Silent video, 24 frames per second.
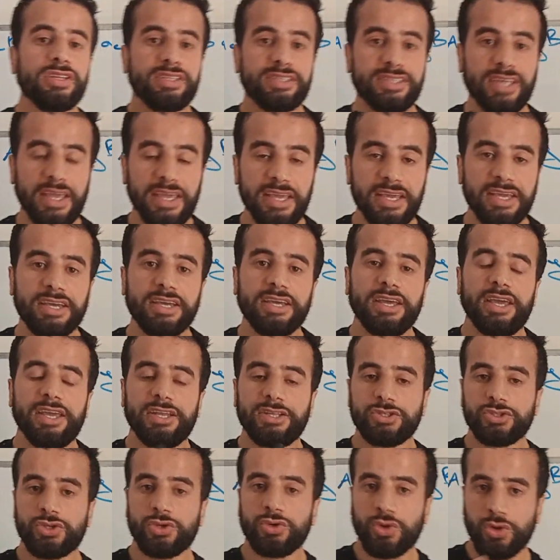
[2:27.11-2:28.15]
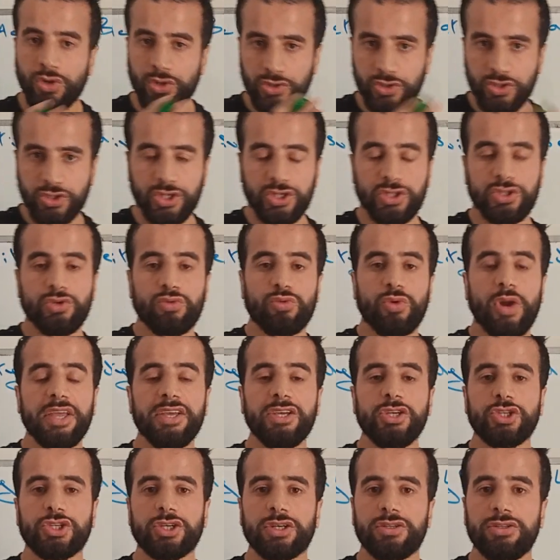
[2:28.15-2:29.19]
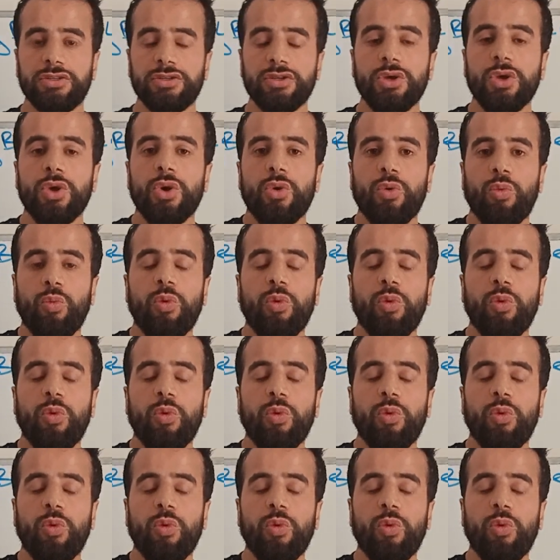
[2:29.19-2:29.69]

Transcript: take into consideration